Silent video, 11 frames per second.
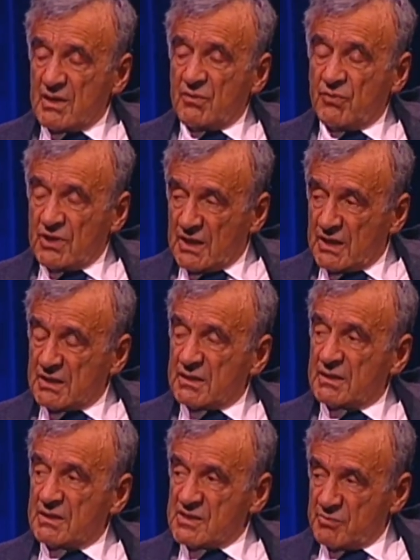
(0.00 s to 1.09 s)
We are
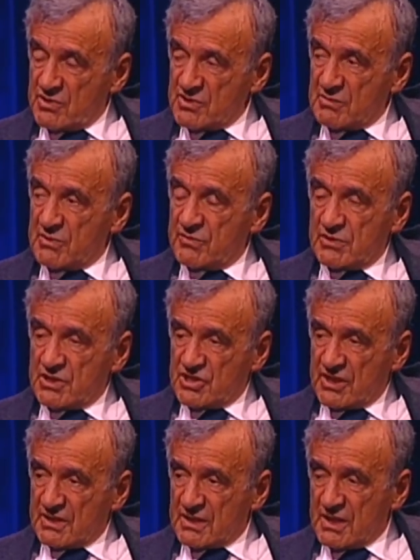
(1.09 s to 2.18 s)
responsible for each
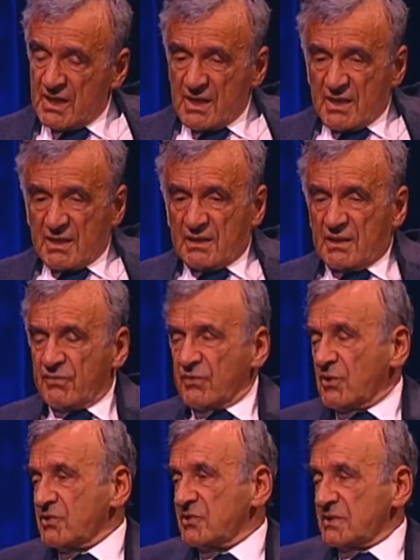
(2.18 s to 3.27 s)
other. Of
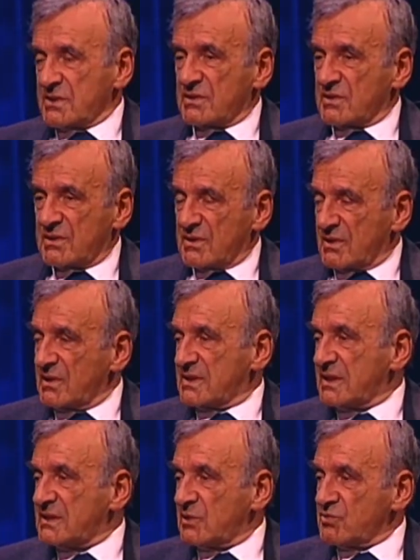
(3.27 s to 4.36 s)
course, it's
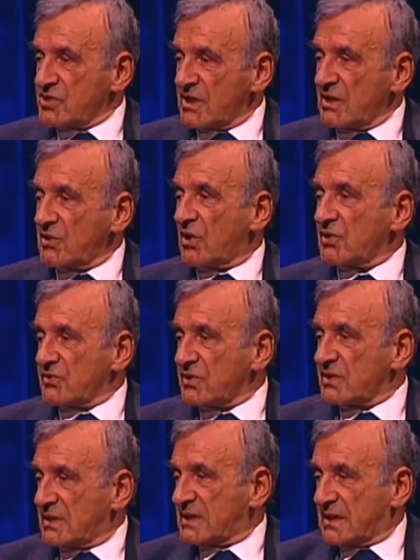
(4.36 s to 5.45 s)
easy to say God
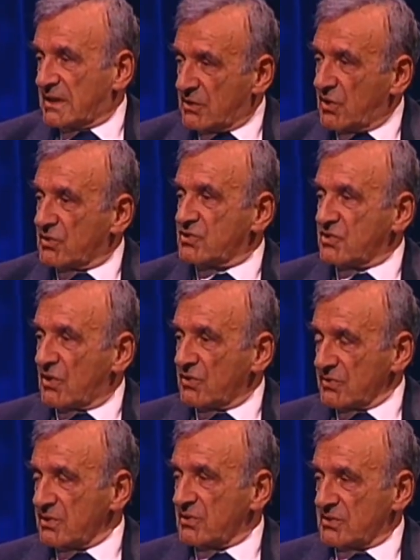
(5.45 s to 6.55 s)
is God, is God,
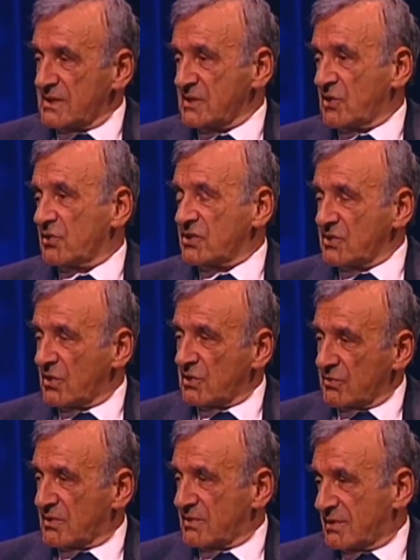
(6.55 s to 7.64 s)
and since God is God,
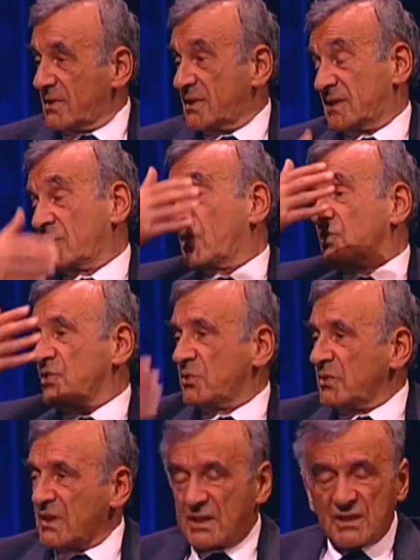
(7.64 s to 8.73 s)
it's God's
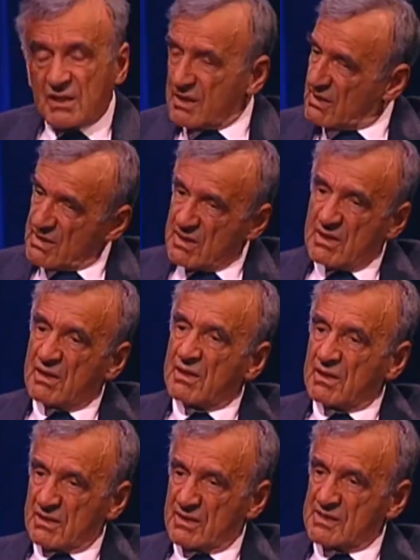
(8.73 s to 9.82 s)
doing.
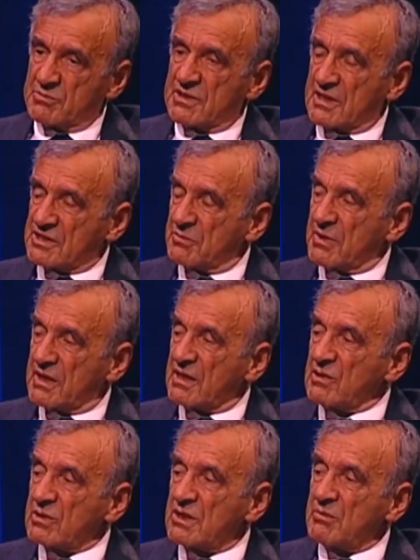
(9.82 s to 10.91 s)
Yes, but Asher bara
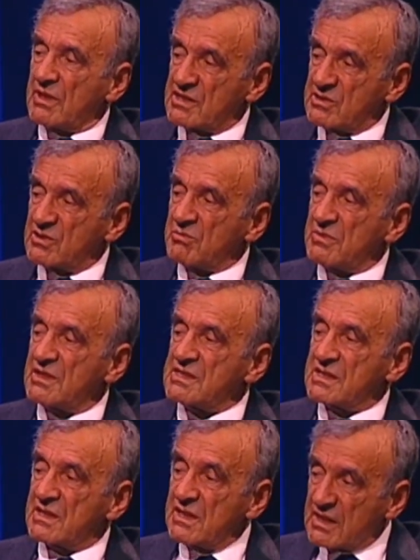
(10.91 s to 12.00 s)
Elohim lasot
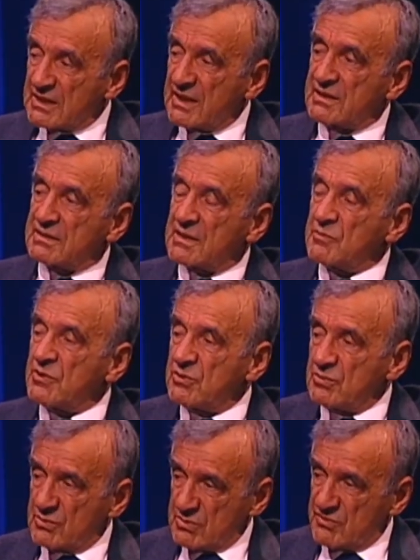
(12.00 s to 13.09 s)
means He created and we
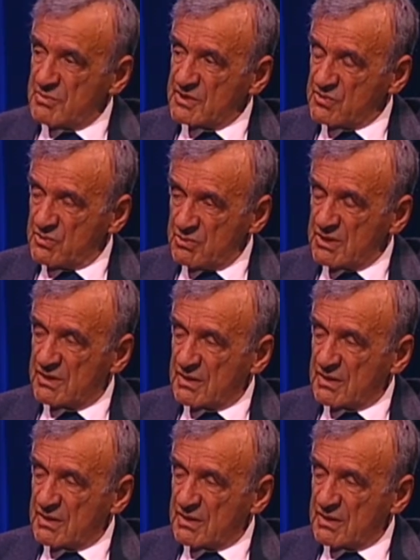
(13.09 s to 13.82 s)
do. We must do it.